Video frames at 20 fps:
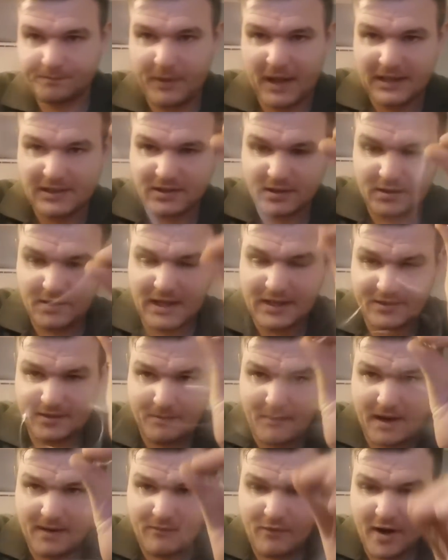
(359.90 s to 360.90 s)
That's
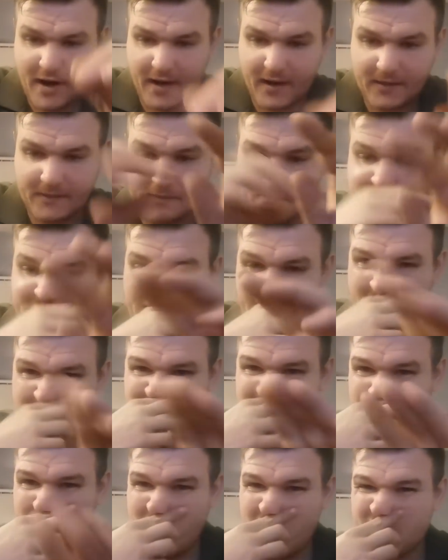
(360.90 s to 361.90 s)
the main rig. That
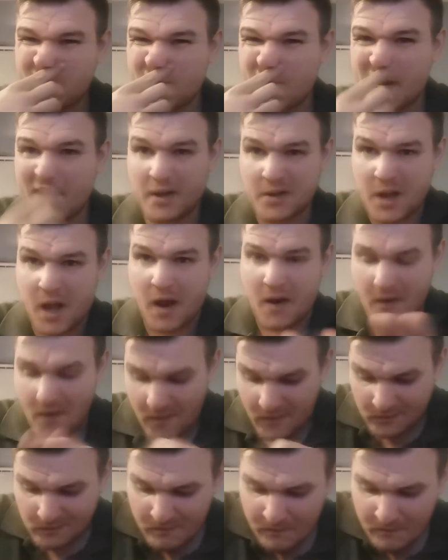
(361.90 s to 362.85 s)
is the main rig done.